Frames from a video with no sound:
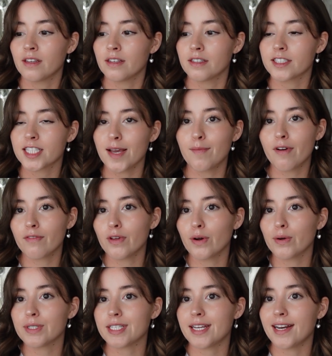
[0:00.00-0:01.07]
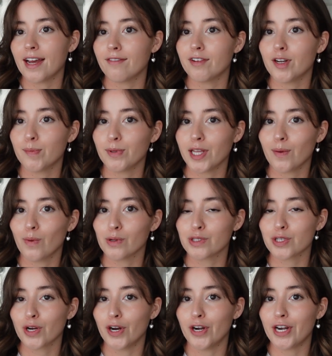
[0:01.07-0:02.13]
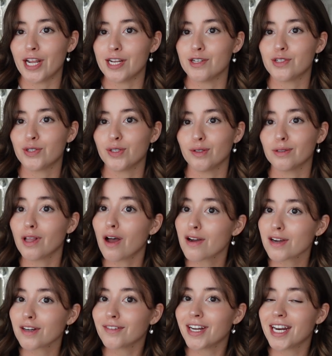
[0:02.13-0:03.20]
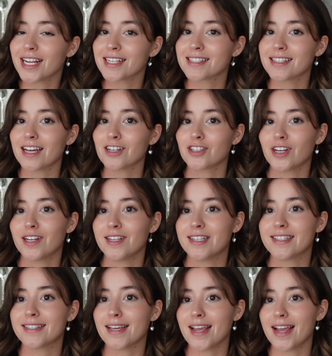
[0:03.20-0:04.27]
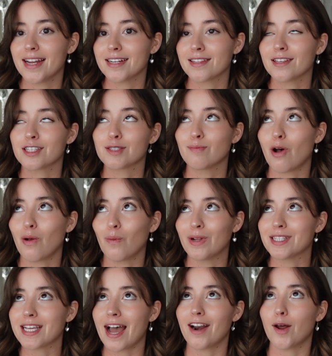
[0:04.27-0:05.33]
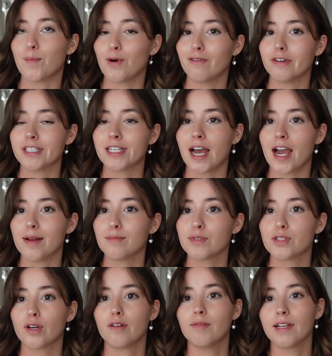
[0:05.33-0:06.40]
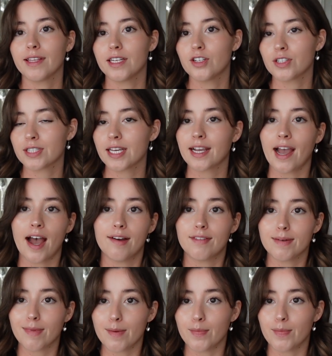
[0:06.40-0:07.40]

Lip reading: some of those inevitably will turn into longer reading sessions, and the small ones add up over time. So really just like having my